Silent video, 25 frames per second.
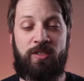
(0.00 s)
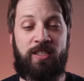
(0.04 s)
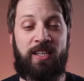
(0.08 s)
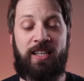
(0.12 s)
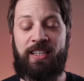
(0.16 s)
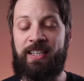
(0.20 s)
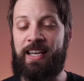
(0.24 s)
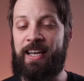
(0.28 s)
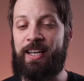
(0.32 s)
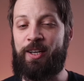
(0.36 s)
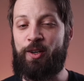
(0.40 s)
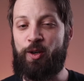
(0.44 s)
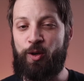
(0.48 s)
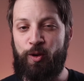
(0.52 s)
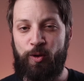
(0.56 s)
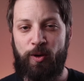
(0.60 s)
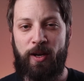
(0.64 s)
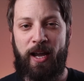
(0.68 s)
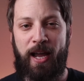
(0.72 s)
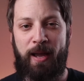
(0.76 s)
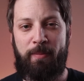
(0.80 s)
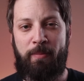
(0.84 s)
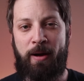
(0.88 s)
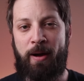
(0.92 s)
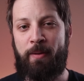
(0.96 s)
was that they all
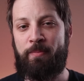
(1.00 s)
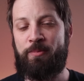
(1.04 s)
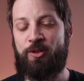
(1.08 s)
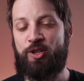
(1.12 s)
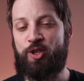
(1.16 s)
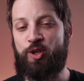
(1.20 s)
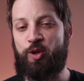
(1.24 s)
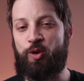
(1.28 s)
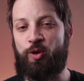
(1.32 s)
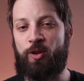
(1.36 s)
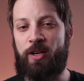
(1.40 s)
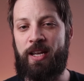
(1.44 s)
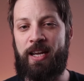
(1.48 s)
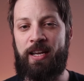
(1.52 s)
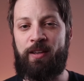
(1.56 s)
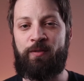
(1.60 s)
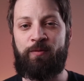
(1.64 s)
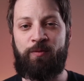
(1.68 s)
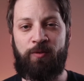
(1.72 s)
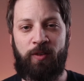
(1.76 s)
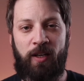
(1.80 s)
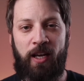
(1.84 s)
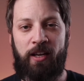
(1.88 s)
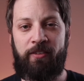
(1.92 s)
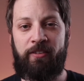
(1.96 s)
came up short in
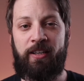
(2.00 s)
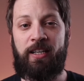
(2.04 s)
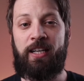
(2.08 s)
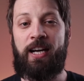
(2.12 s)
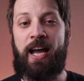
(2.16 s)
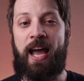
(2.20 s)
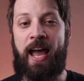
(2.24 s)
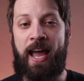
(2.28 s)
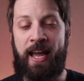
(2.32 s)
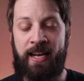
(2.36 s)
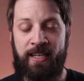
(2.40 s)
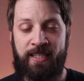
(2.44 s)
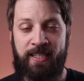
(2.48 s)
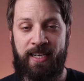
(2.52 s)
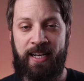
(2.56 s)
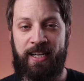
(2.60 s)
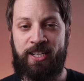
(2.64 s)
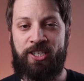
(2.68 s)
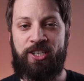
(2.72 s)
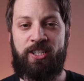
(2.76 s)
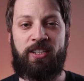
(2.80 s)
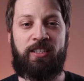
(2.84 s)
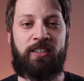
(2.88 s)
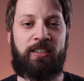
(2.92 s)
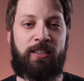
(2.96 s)
flavour and
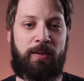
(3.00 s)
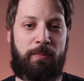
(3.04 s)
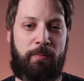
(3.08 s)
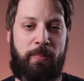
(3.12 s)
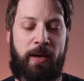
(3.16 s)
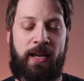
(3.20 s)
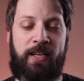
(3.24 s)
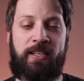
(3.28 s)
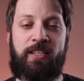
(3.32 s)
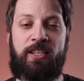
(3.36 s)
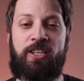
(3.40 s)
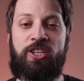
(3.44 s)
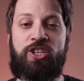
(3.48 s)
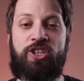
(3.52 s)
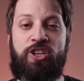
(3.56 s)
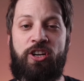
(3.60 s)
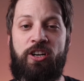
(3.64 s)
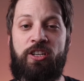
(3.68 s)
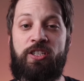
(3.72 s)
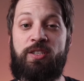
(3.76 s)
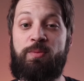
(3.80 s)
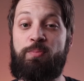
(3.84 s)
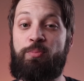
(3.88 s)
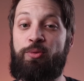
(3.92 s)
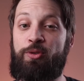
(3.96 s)
texture compared to the
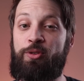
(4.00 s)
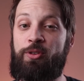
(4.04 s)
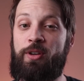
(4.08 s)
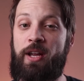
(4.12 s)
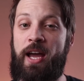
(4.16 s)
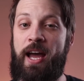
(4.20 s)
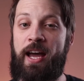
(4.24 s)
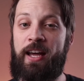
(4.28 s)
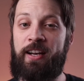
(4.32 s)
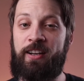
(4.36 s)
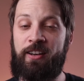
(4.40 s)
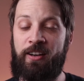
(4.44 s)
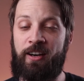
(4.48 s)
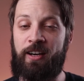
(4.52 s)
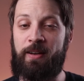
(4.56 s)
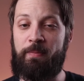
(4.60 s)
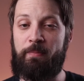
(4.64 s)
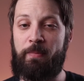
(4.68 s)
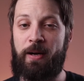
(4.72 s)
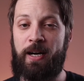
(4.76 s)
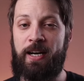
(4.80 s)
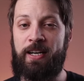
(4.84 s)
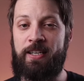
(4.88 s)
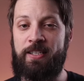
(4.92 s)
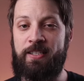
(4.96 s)
shots brewed at 9
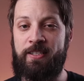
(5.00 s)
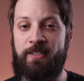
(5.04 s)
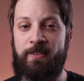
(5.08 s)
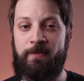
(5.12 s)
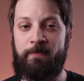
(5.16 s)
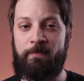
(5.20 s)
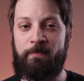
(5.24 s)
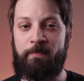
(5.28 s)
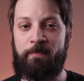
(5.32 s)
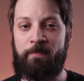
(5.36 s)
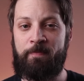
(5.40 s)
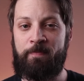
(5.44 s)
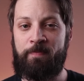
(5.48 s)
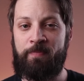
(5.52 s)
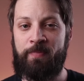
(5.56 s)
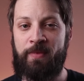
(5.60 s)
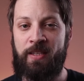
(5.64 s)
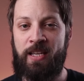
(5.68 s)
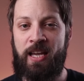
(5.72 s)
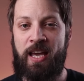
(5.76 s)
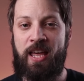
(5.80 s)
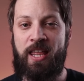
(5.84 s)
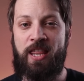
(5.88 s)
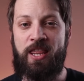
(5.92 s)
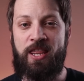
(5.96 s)
bars.
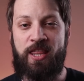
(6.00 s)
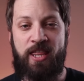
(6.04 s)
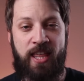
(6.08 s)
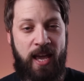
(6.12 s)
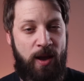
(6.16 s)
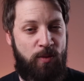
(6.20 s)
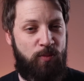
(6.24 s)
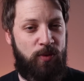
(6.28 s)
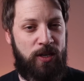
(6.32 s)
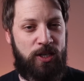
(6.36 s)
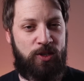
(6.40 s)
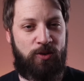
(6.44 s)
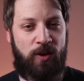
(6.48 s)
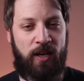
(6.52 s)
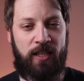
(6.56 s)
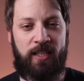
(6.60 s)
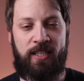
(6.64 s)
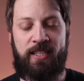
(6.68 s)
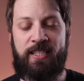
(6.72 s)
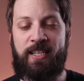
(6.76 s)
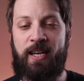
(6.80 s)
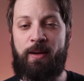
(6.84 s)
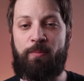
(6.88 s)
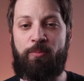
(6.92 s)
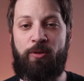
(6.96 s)
Then we tried the
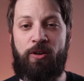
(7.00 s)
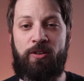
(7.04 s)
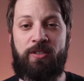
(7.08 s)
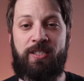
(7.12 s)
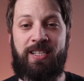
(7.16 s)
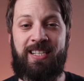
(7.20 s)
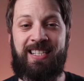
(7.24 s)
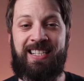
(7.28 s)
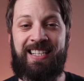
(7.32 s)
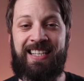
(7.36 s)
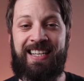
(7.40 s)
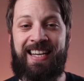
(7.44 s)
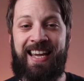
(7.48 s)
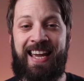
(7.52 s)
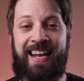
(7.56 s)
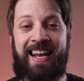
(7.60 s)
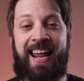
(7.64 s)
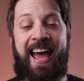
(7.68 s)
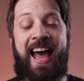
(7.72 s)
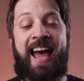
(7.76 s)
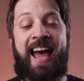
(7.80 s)
same process again